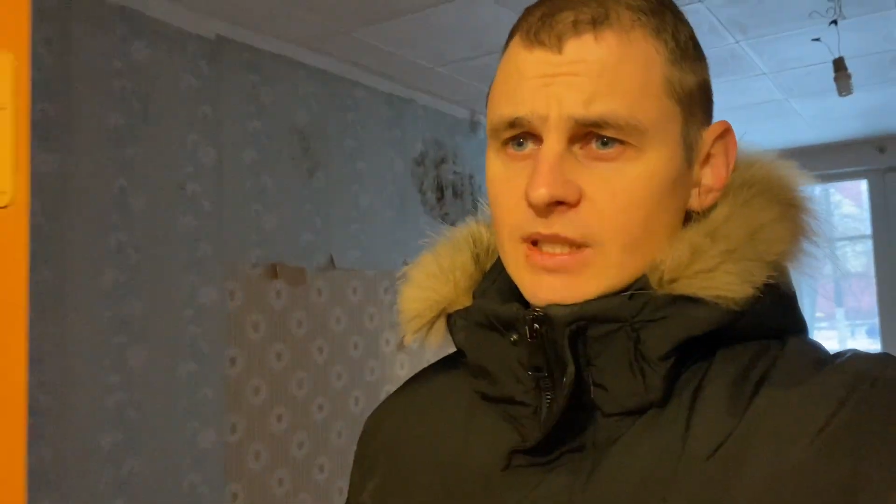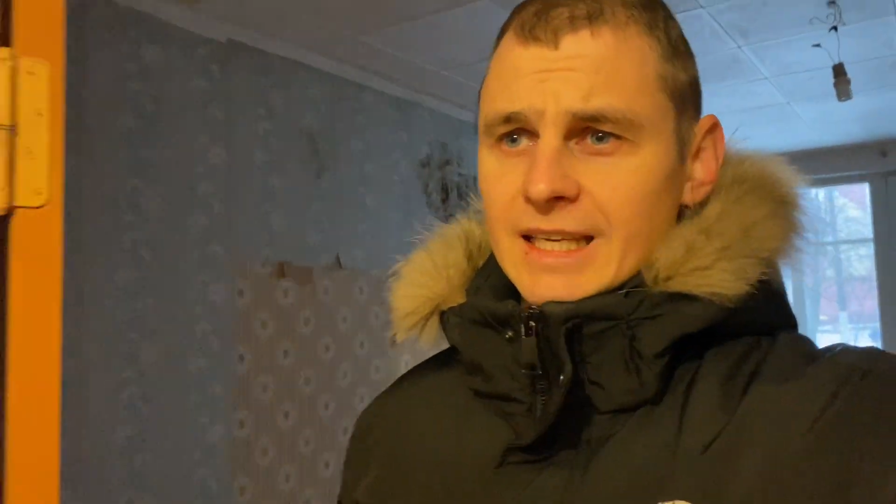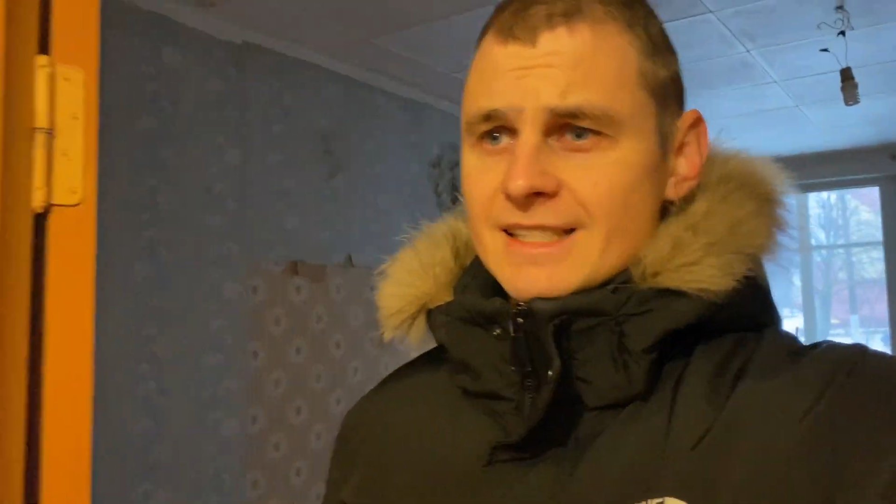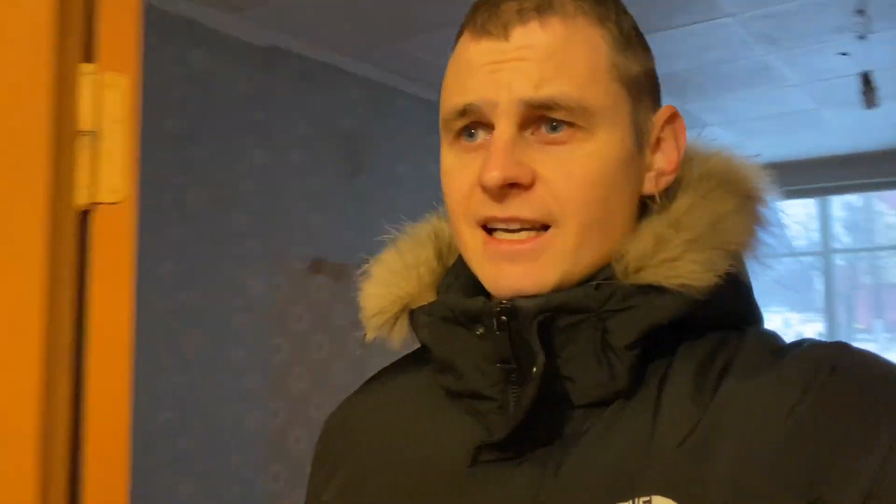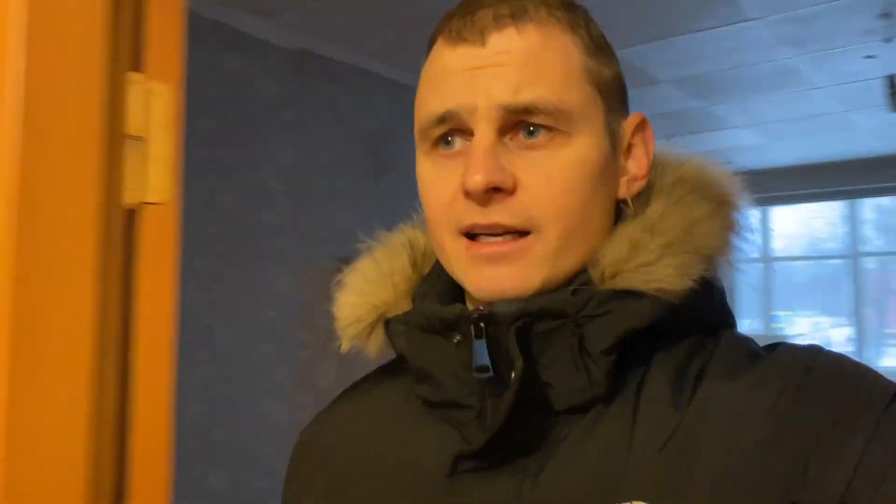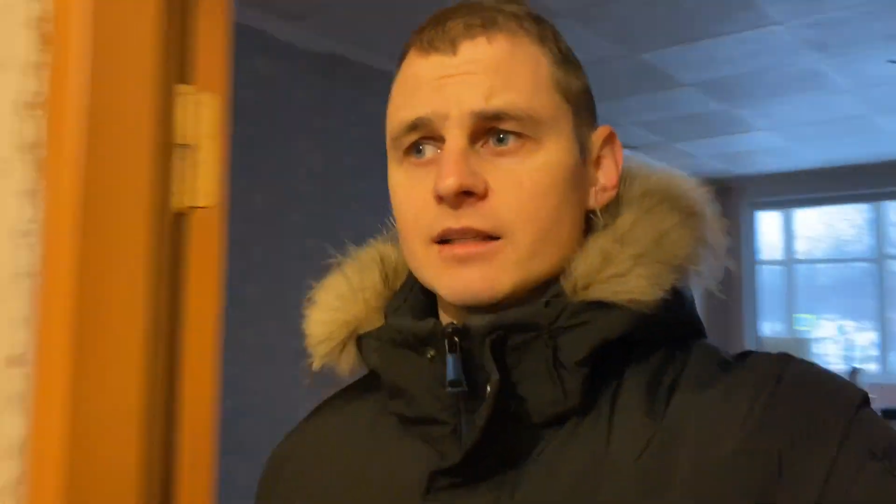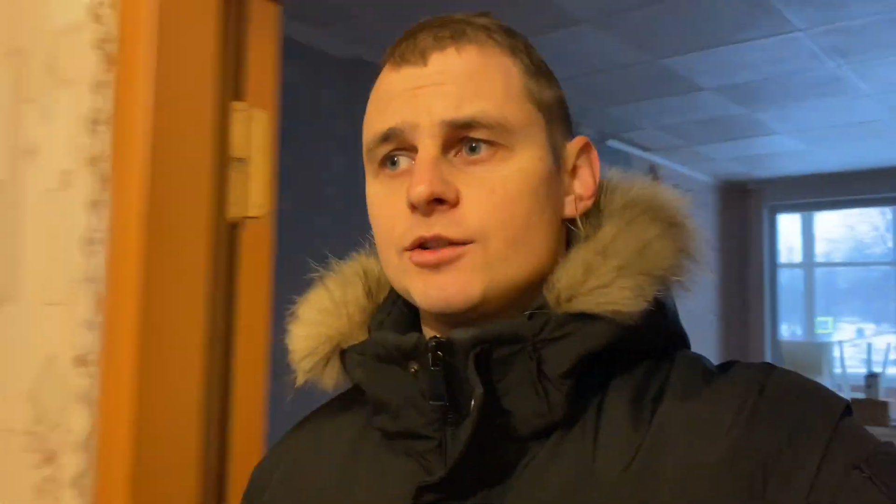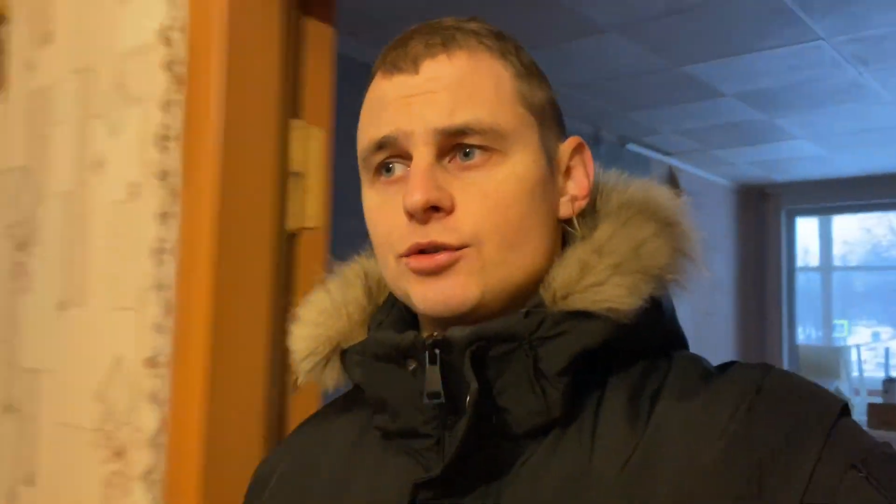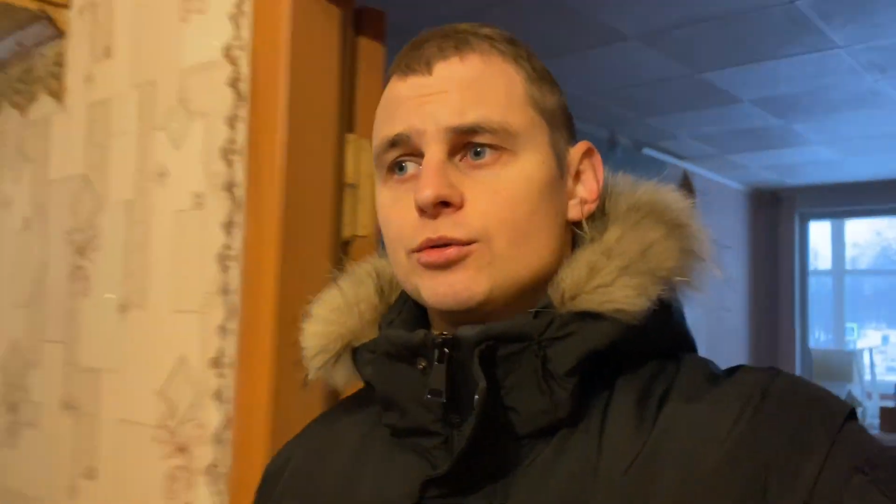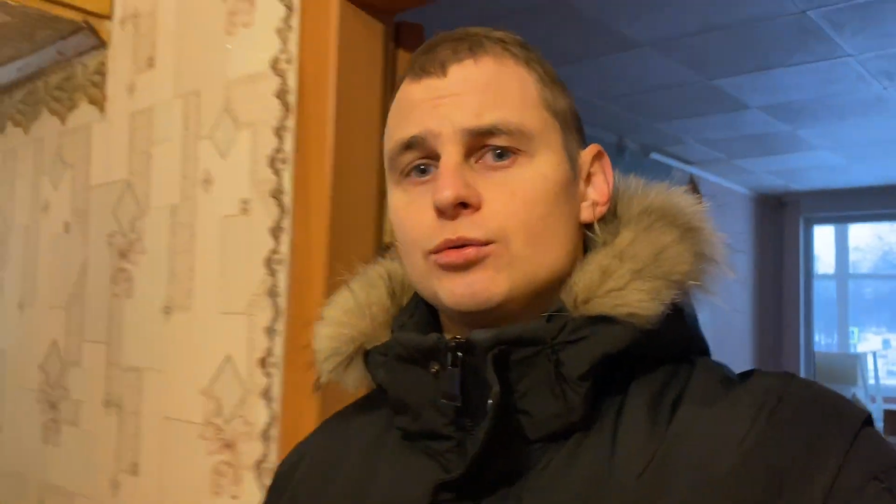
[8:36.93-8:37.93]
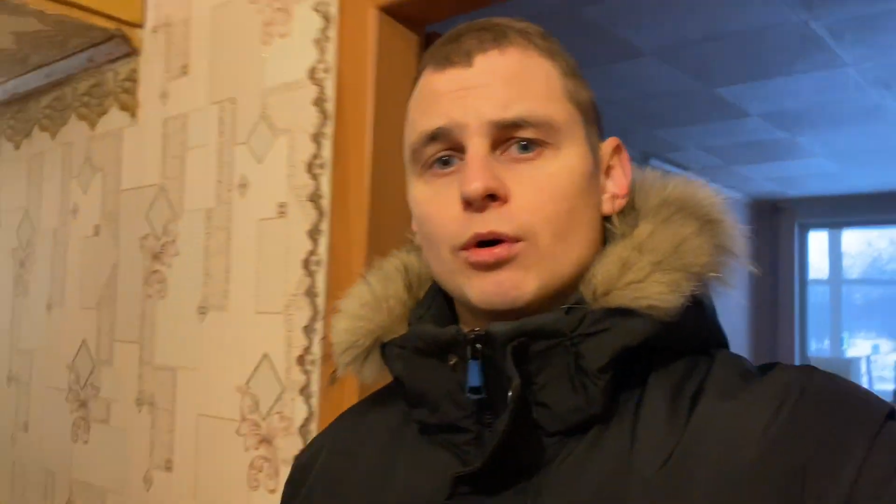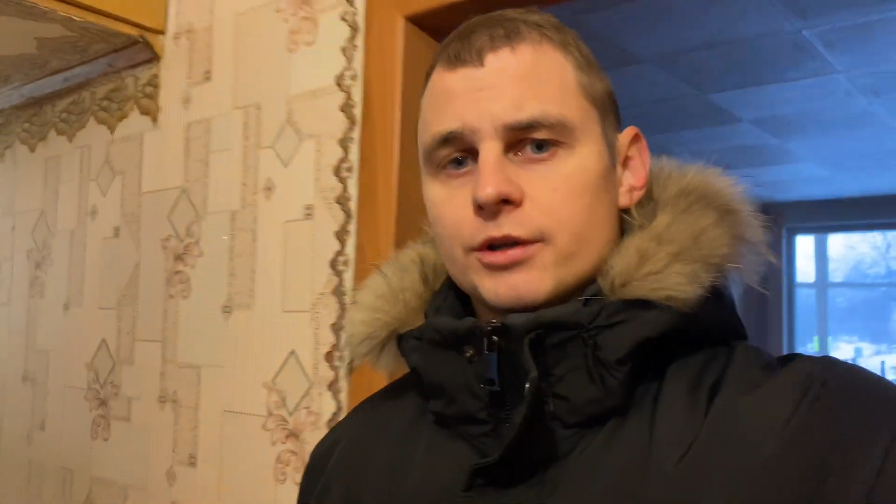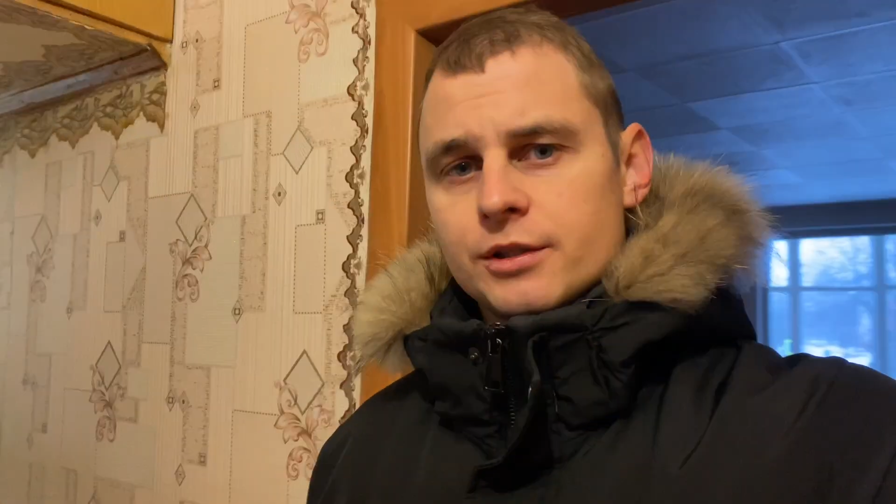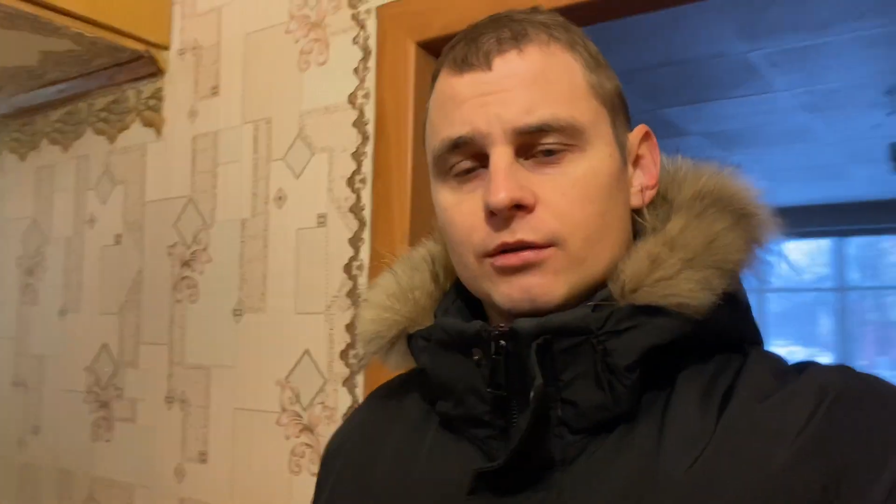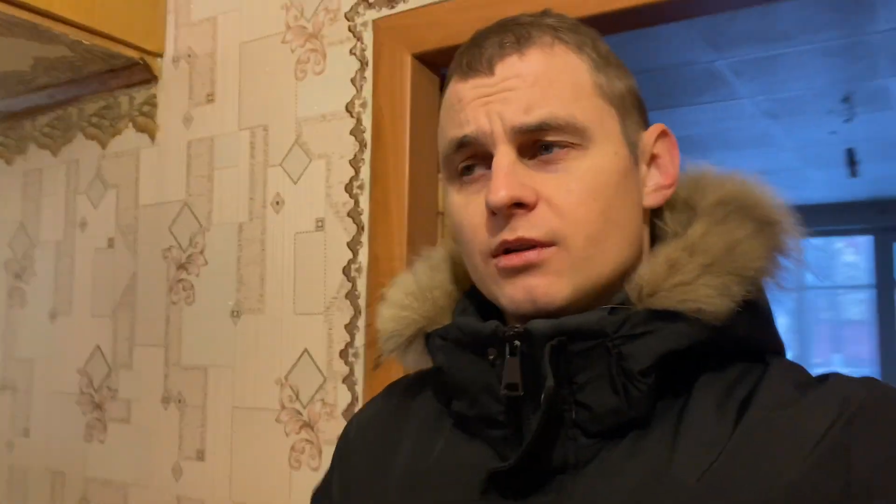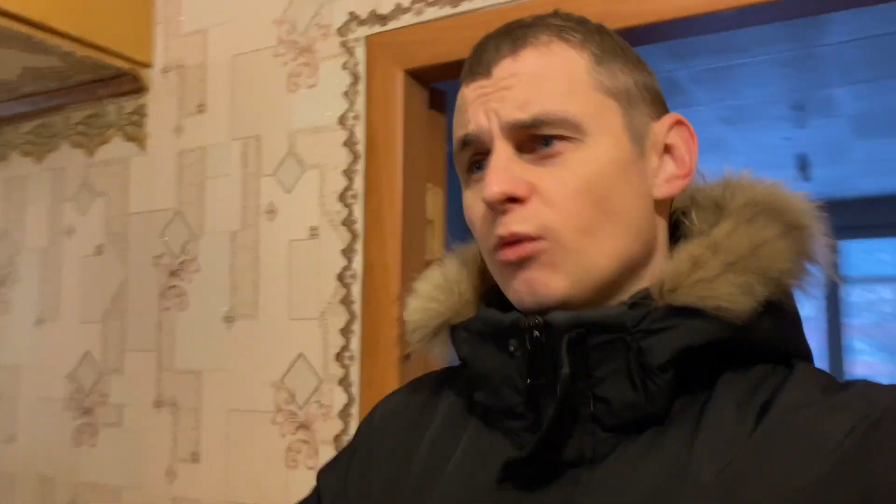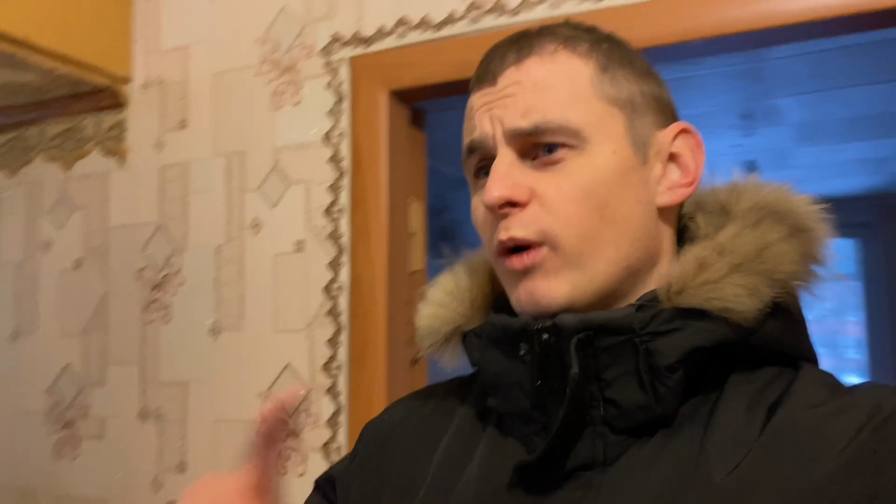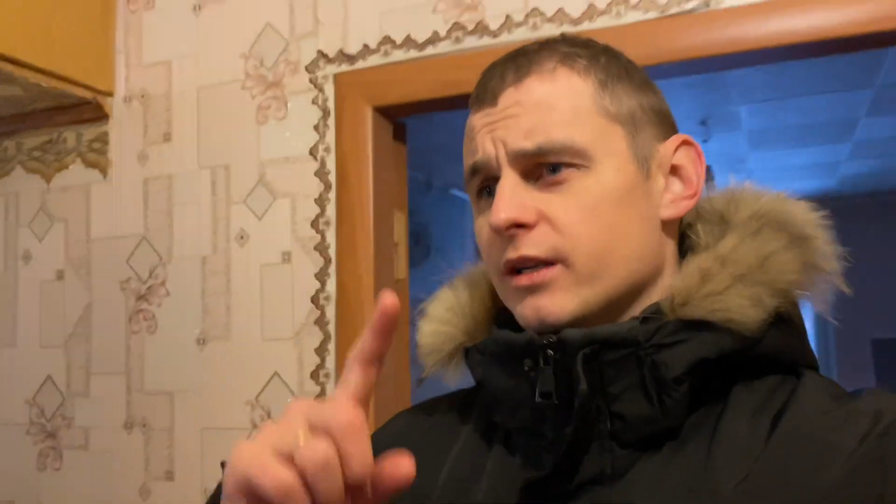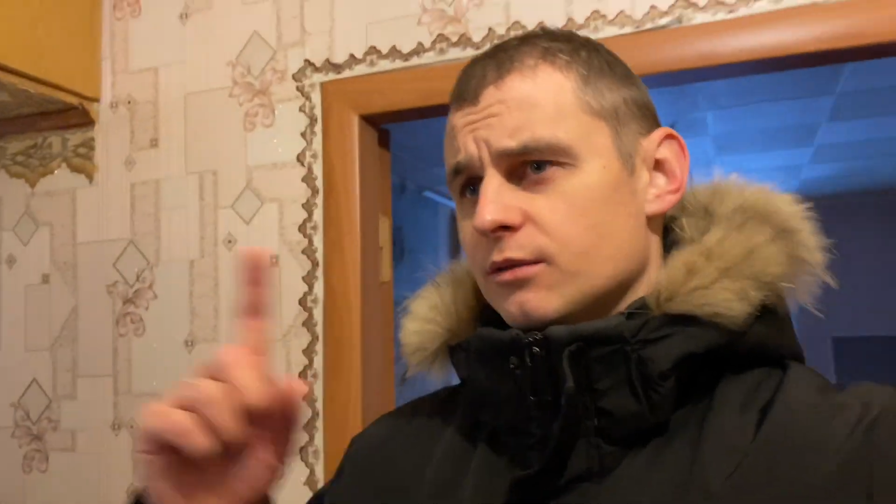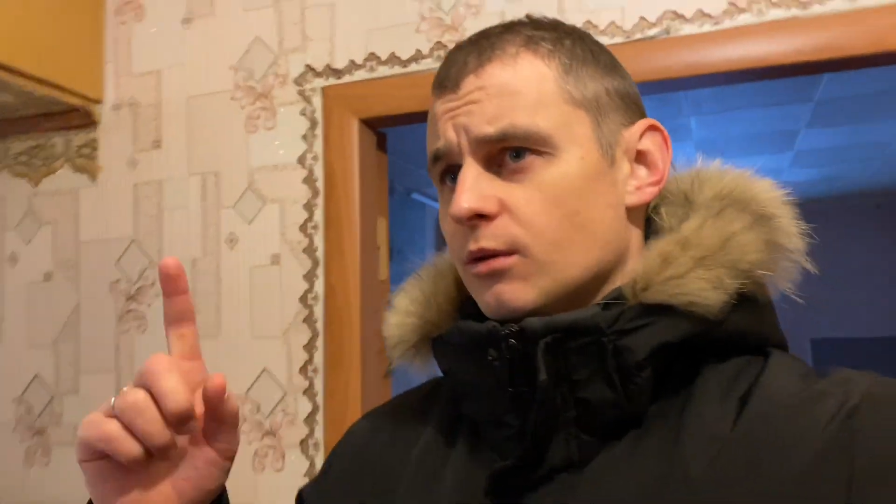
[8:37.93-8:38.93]
exactly 2 doors, only
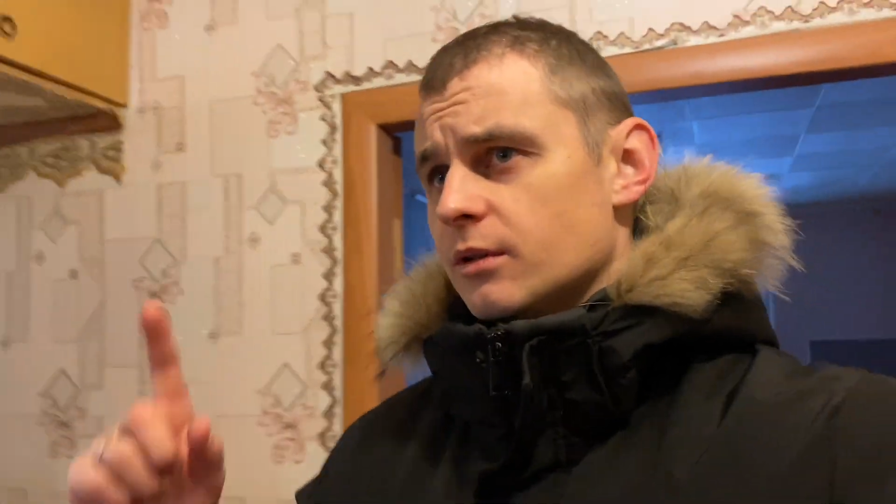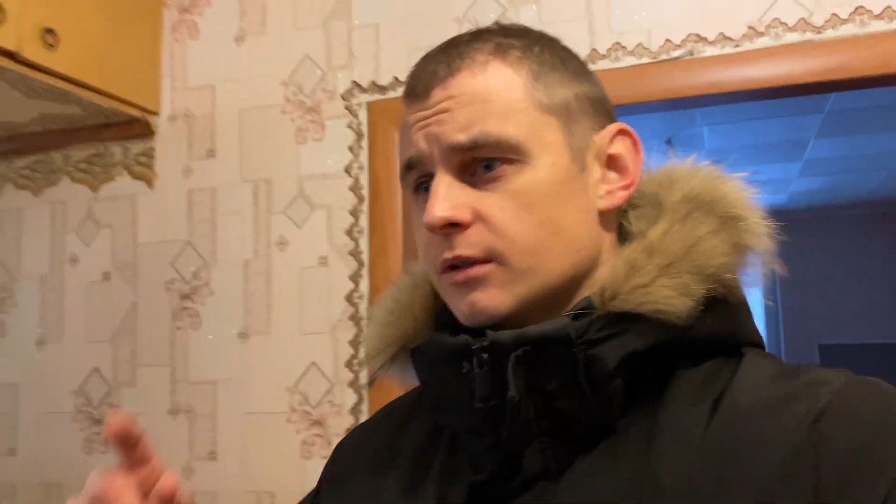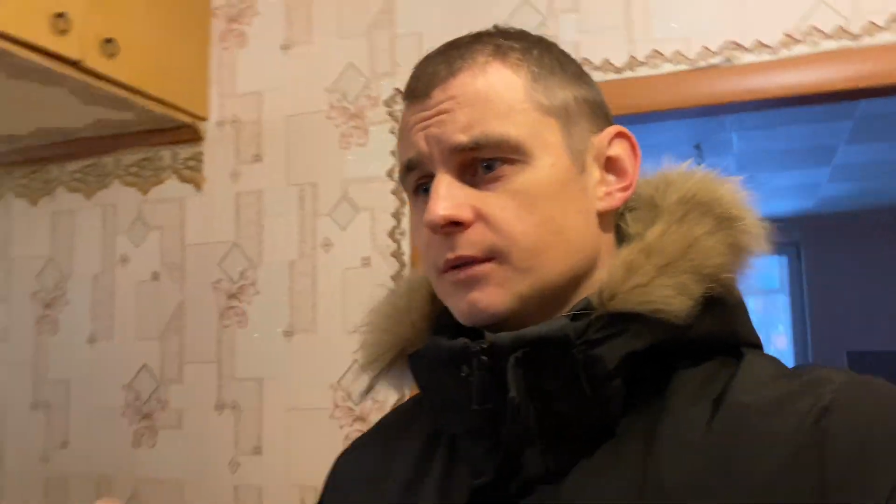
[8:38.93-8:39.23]
1 door.